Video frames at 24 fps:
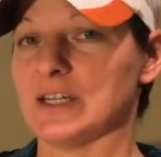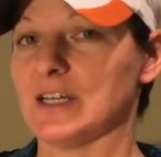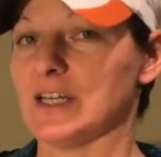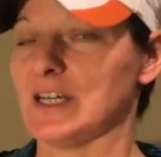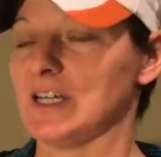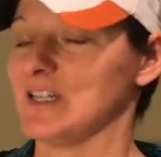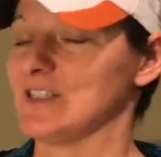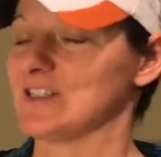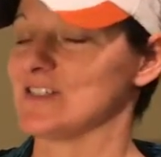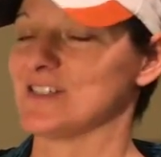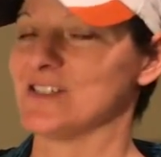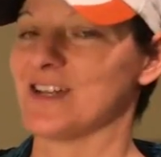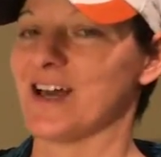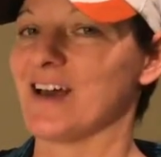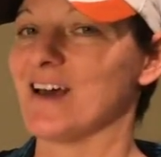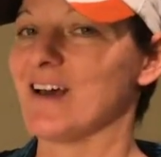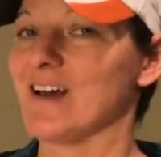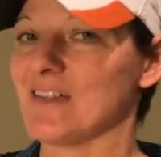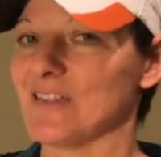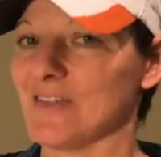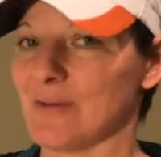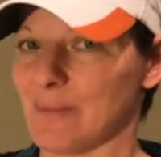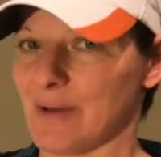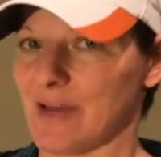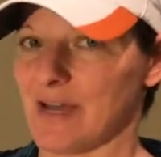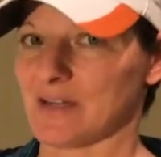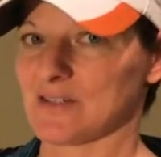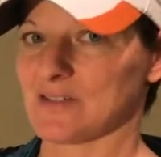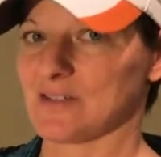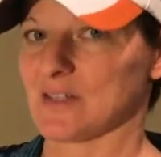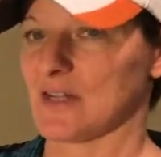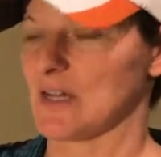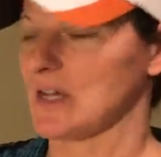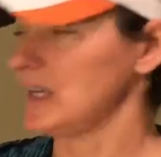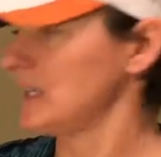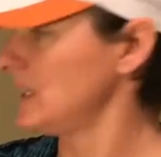He is not on the
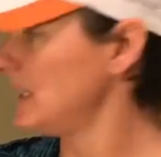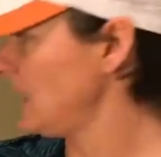backside.